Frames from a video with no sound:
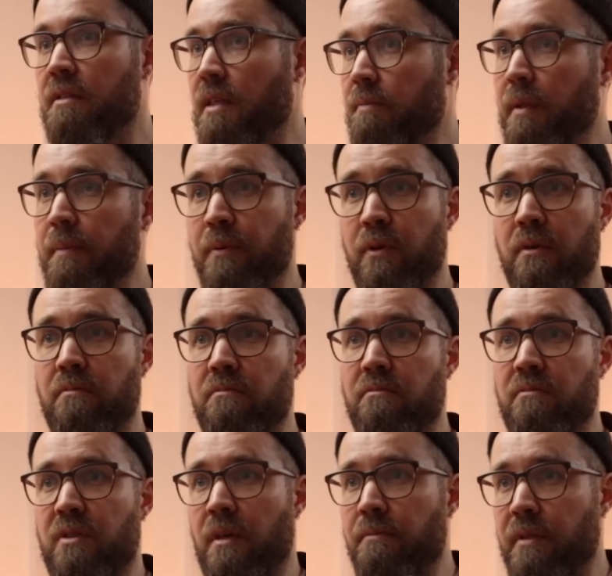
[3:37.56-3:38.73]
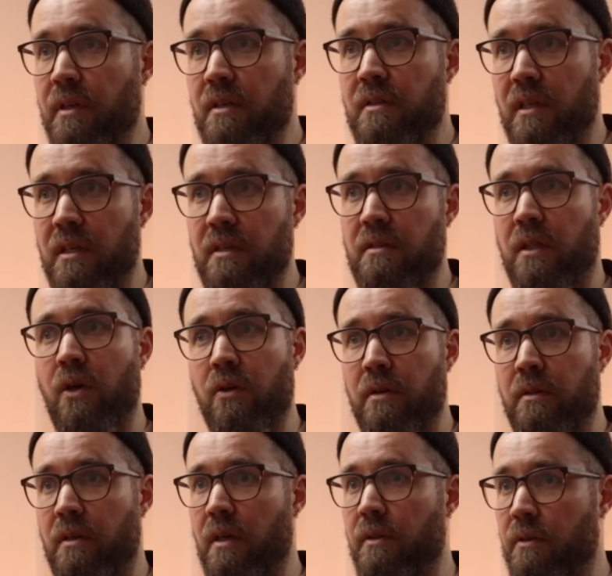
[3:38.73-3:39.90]
Simply put, some things last longer
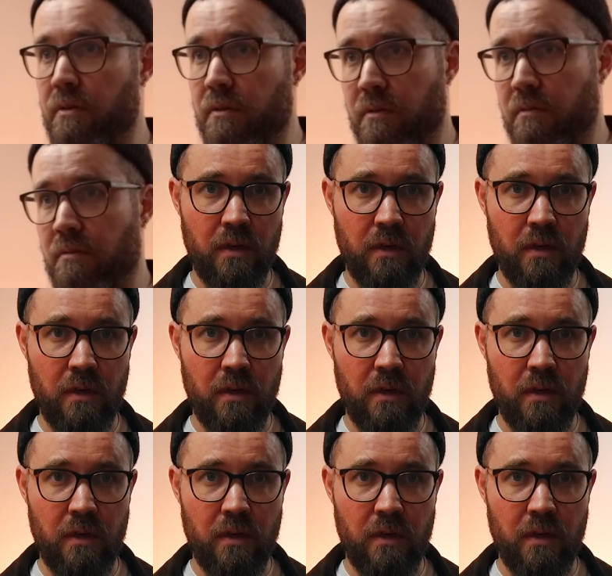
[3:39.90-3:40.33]
than others.